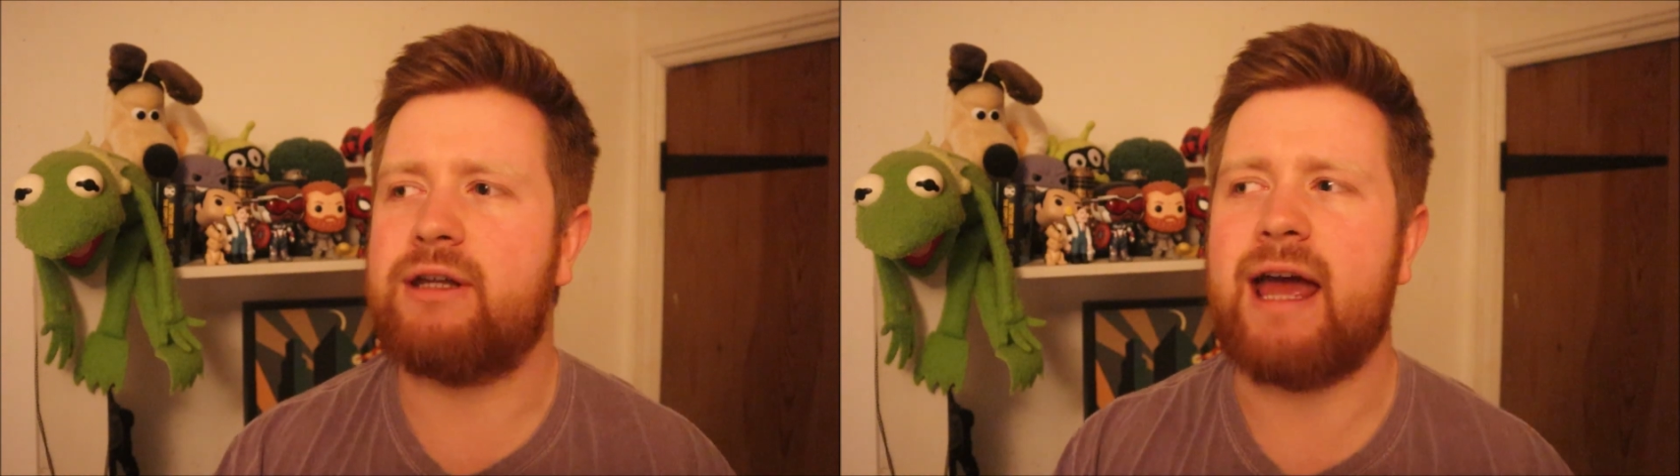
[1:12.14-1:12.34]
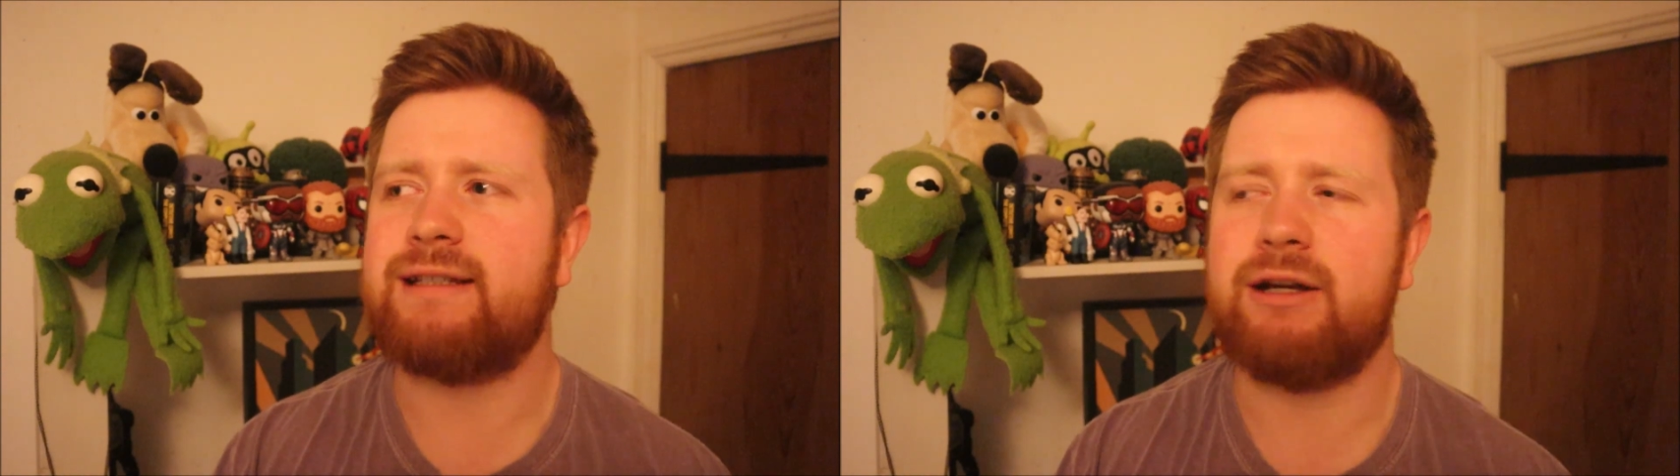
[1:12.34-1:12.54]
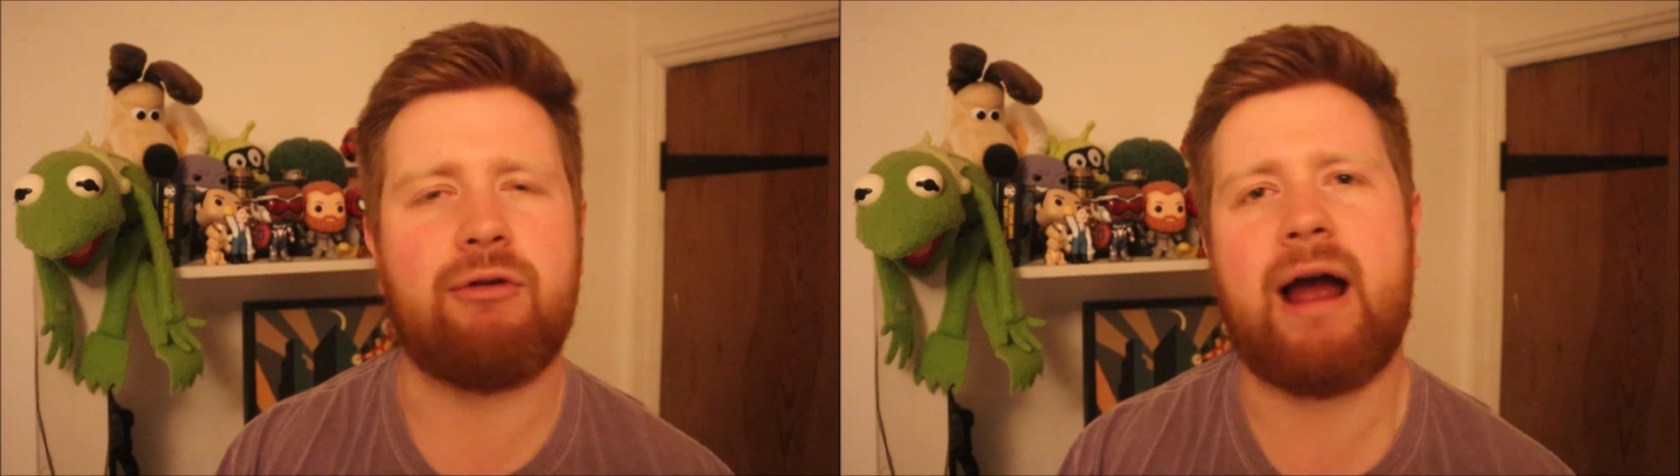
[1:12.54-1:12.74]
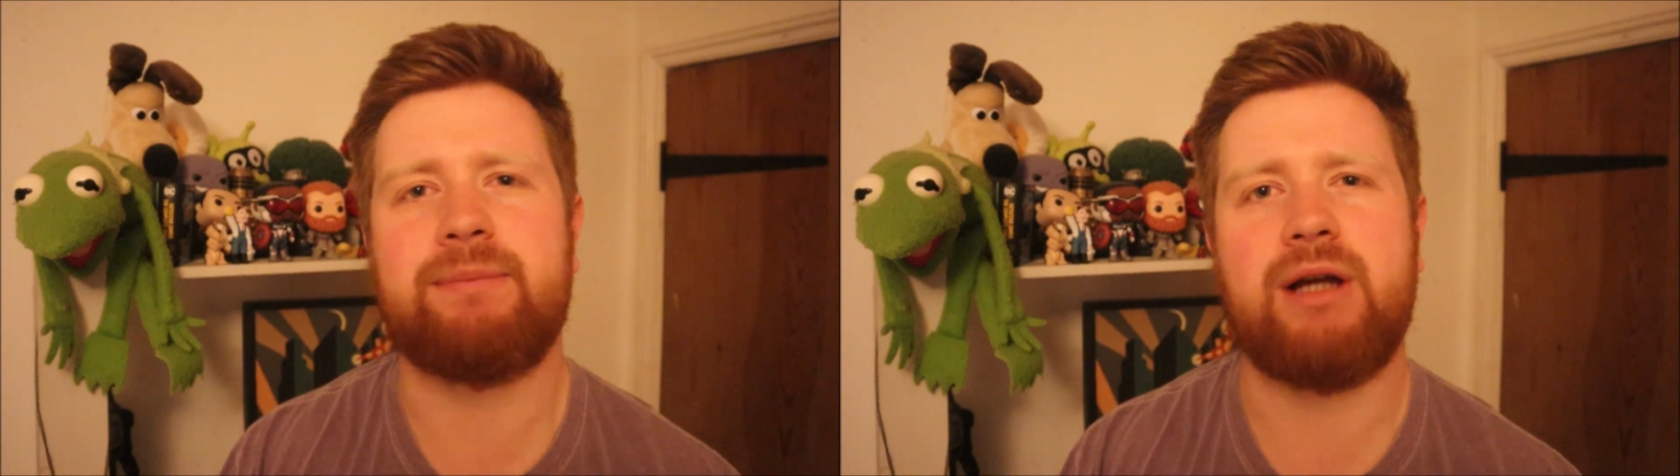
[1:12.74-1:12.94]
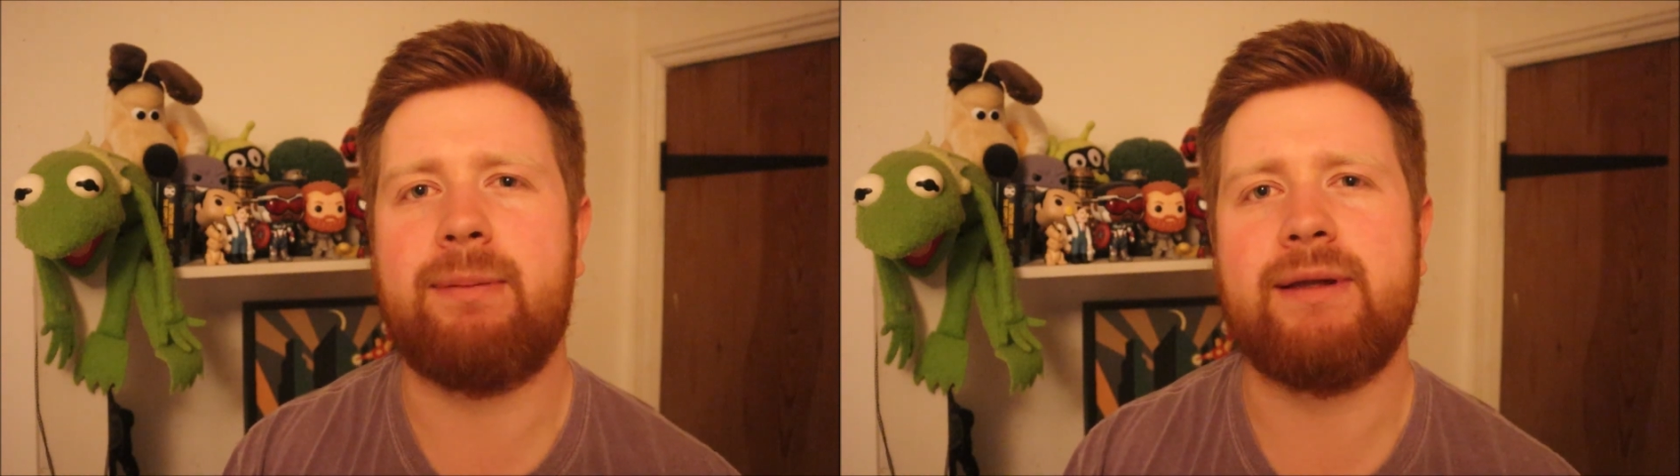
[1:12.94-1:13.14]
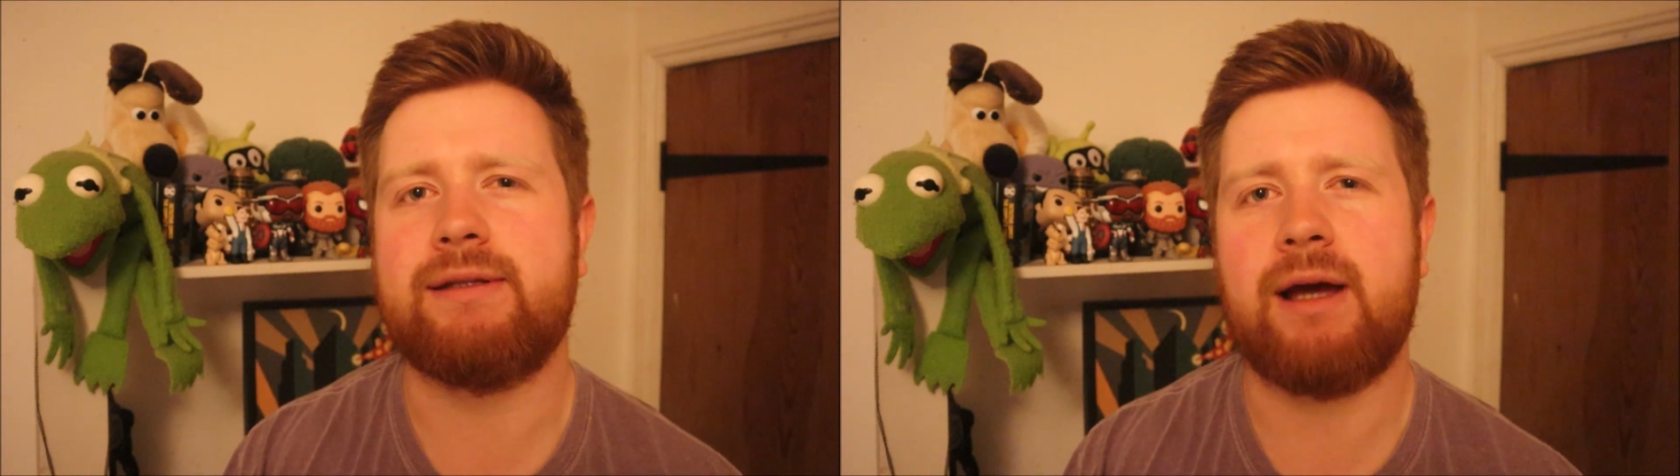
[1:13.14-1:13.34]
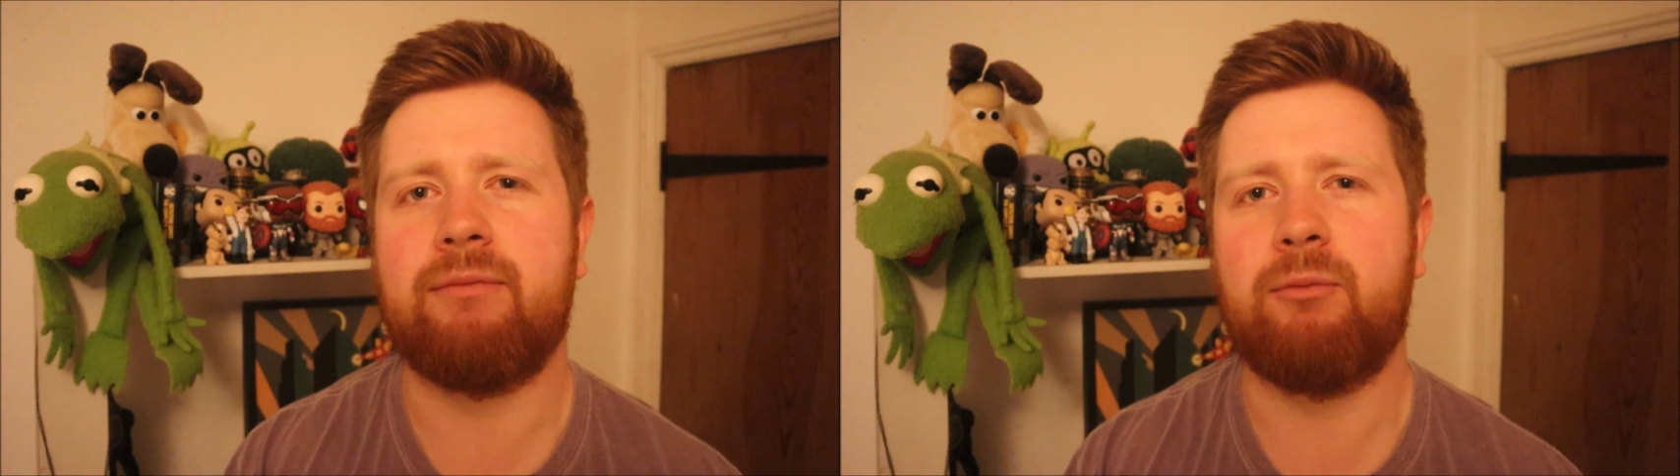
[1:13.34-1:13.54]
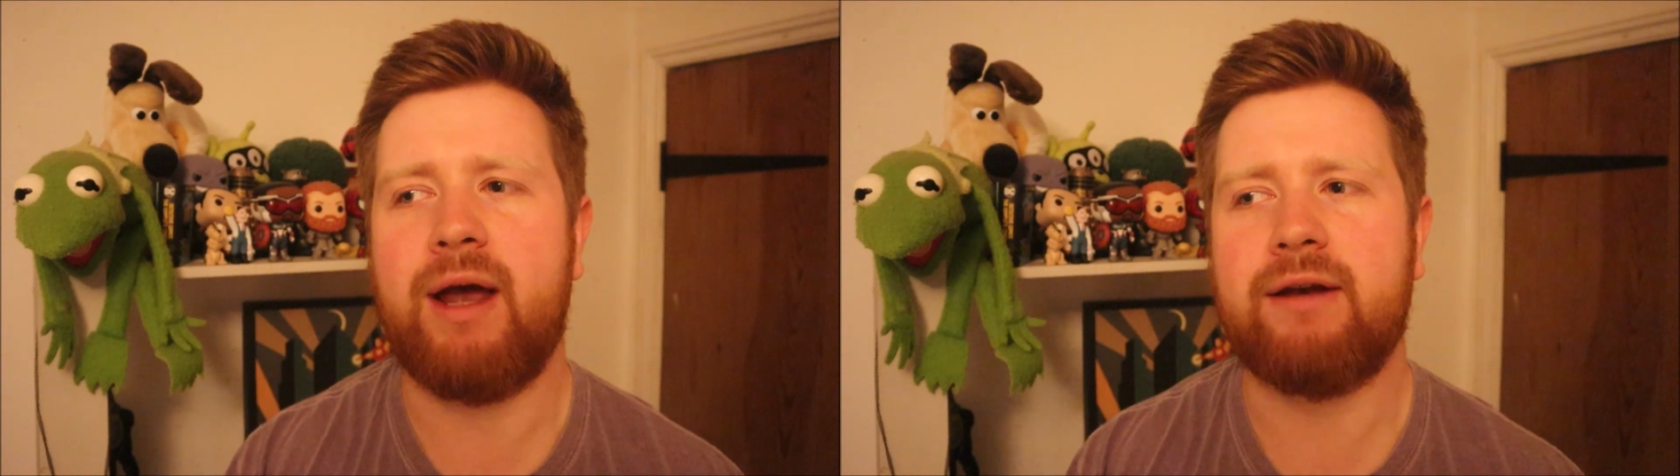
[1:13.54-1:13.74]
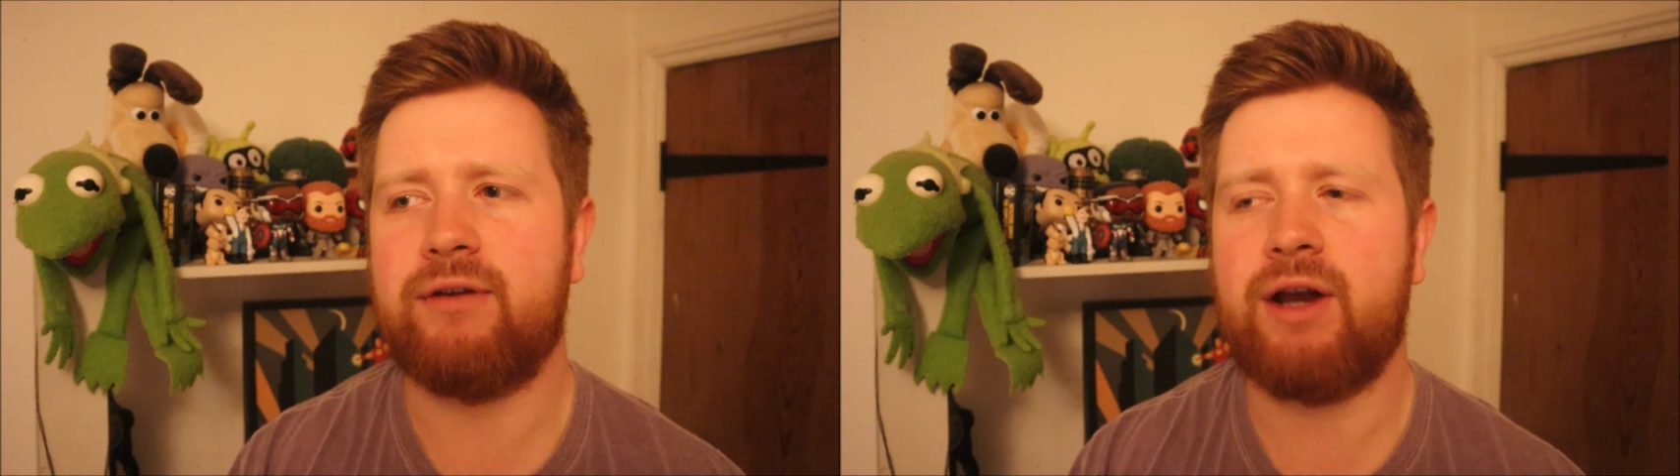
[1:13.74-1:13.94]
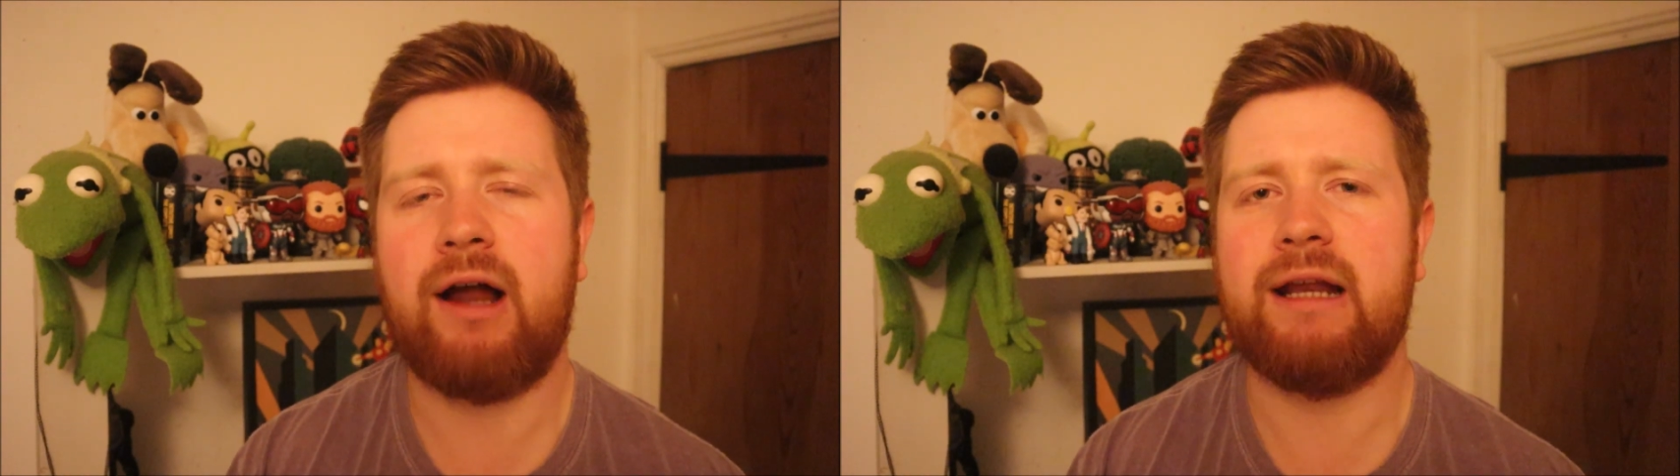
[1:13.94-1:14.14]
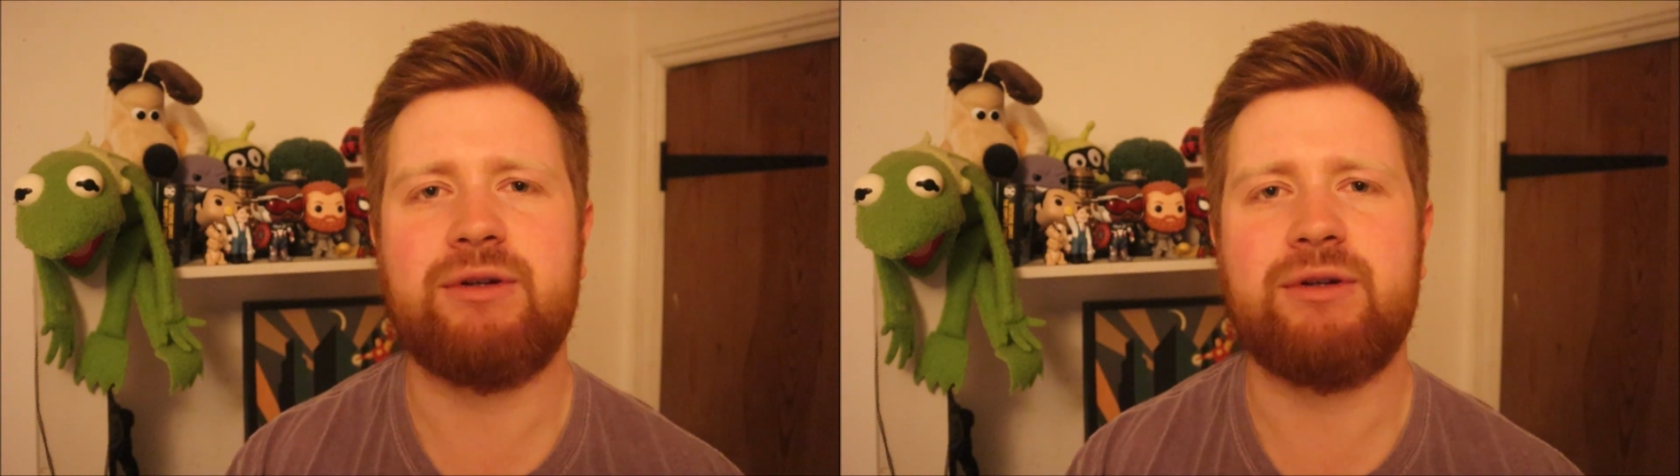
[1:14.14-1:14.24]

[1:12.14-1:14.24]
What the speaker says: getting wrapped up in some weird finale,